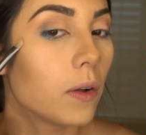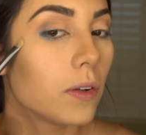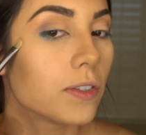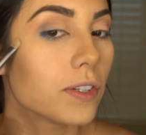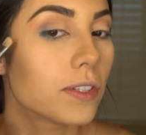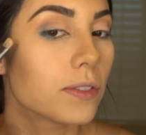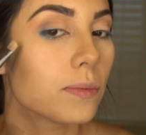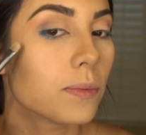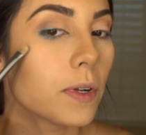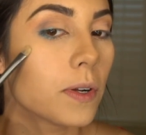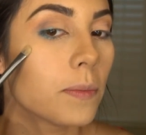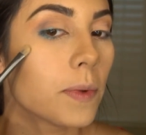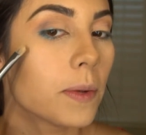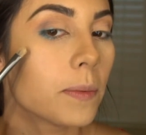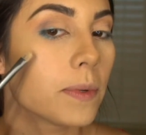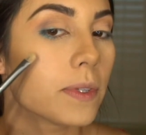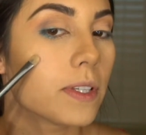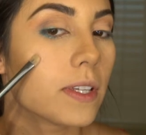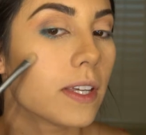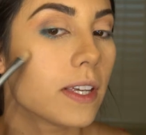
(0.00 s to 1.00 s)
just want to be
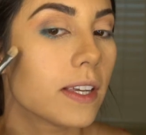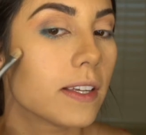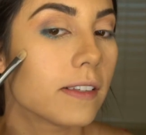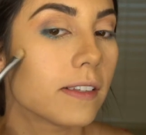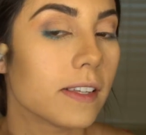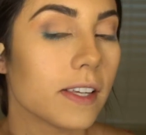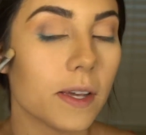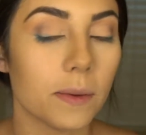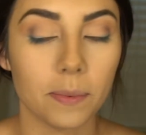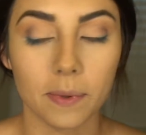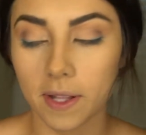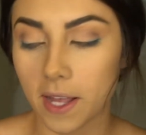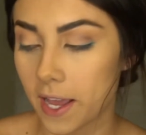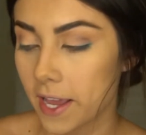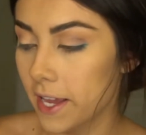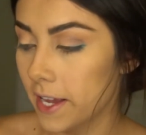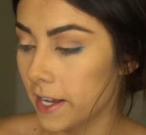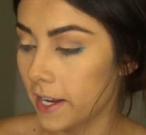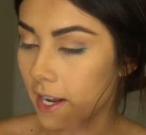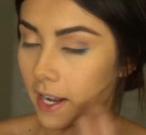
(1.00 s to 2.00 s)
able to easily apply
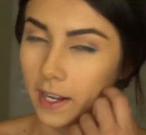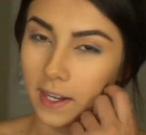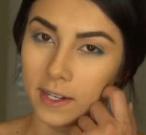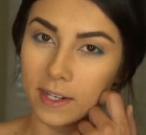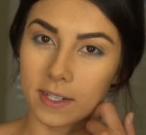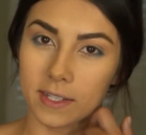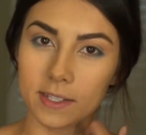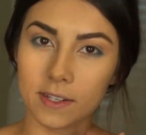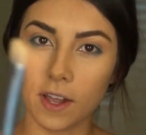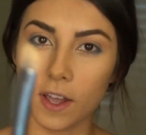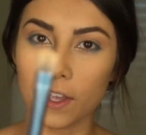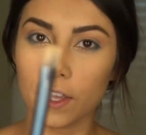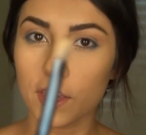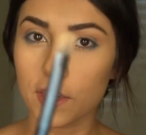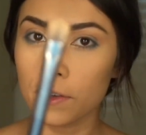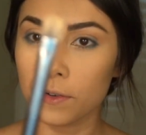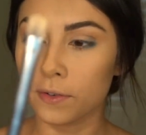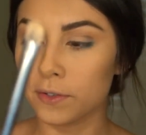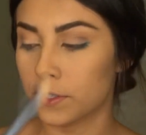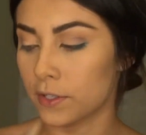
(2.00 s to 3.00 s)
it, and it's not
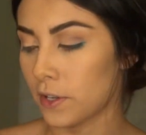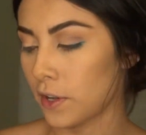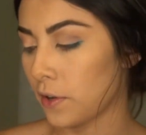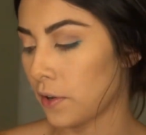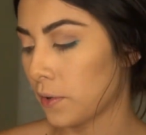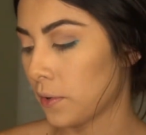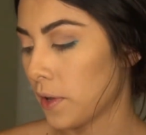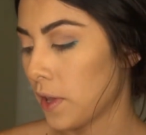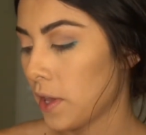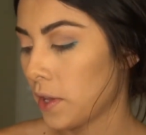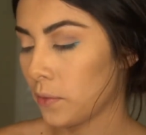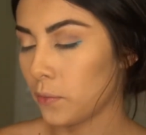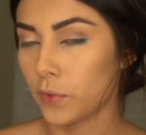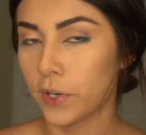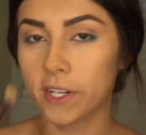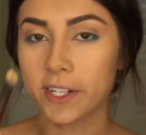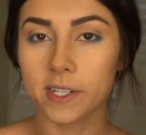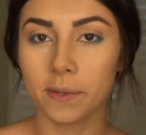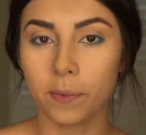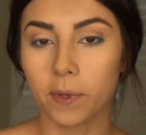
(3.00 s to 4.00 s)
huge, so when
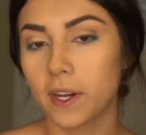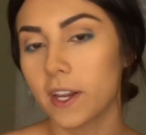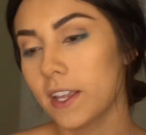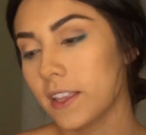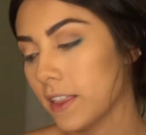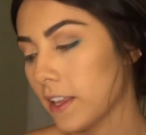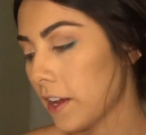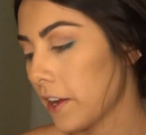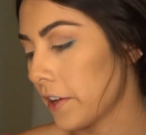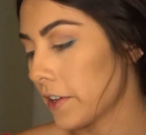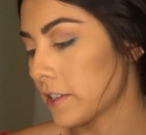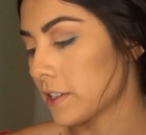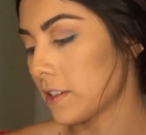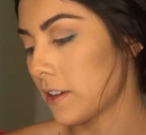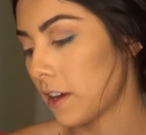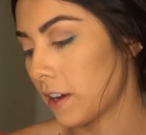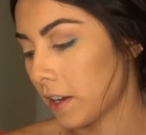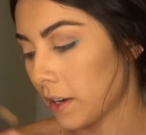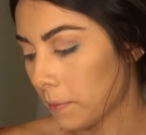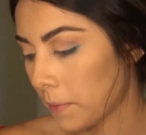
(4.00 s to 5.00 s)
I dip it in there, it's
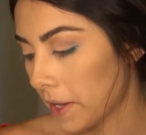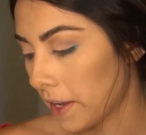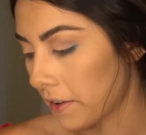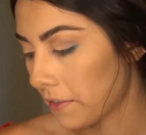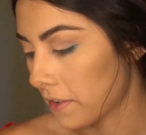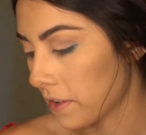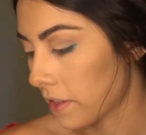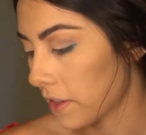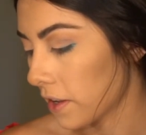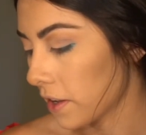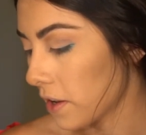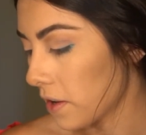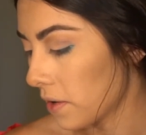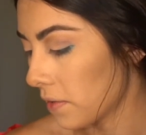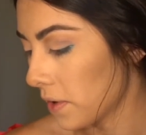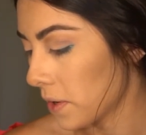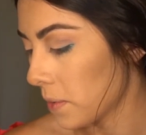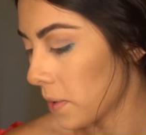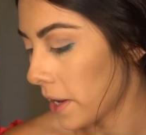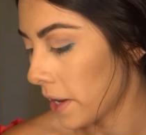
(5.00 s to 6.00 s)
not going to make everything go
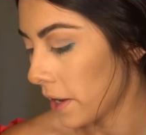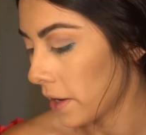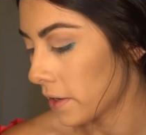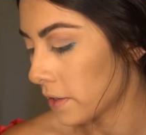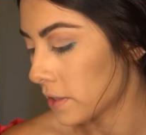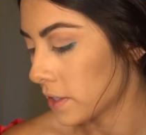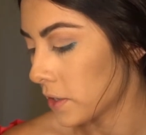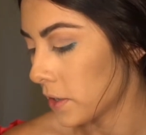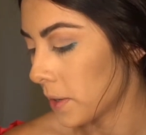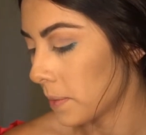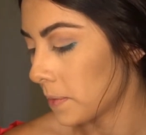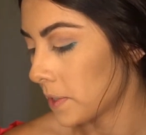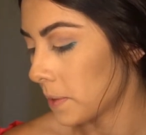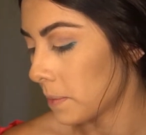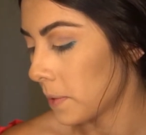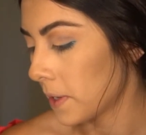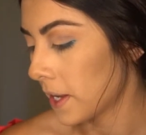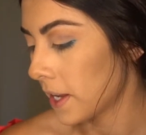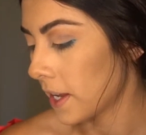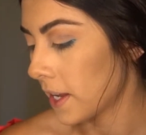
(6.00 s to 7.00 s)
everywhere. So I'm
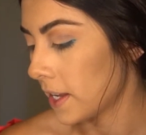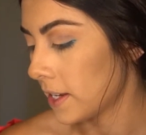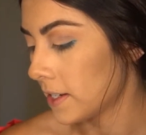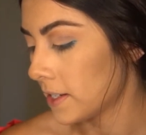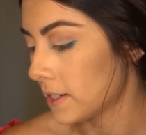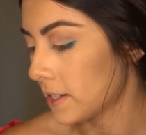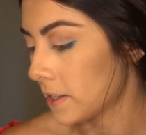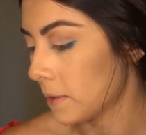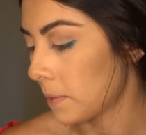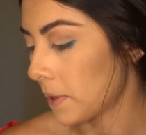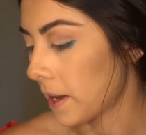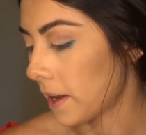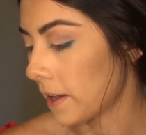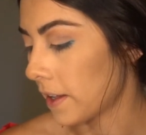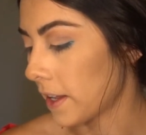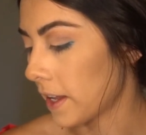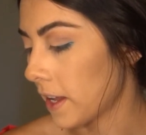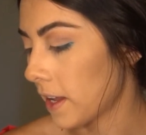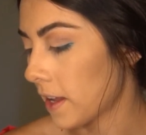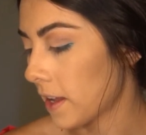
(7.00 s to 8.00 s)
dipping it into the
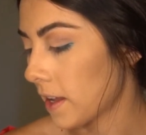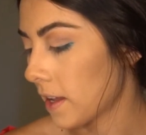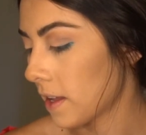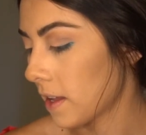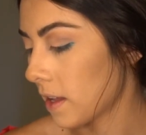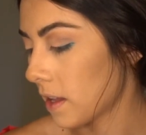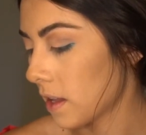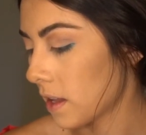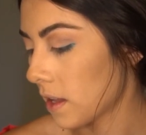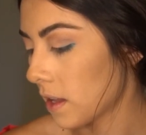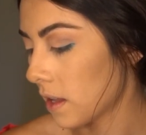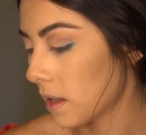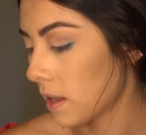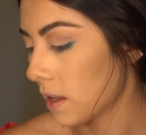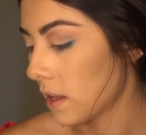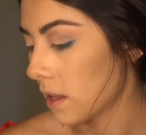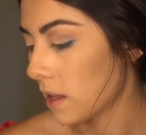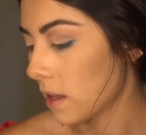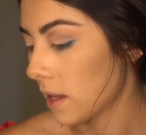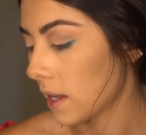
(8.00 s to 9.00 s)
palette,
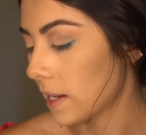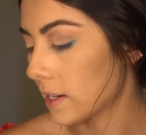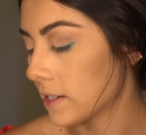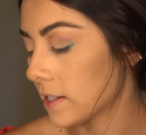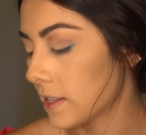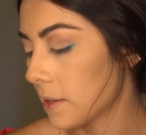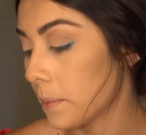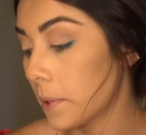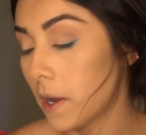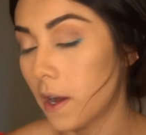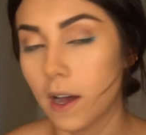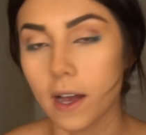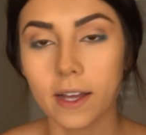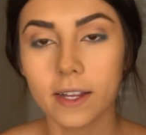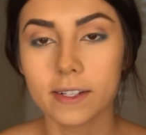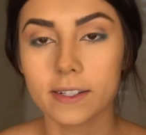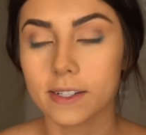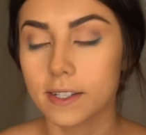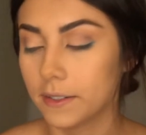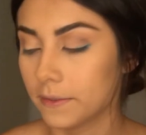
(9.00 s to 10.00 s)
into the
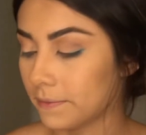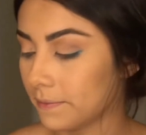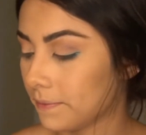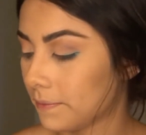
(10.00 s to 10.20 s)
pot,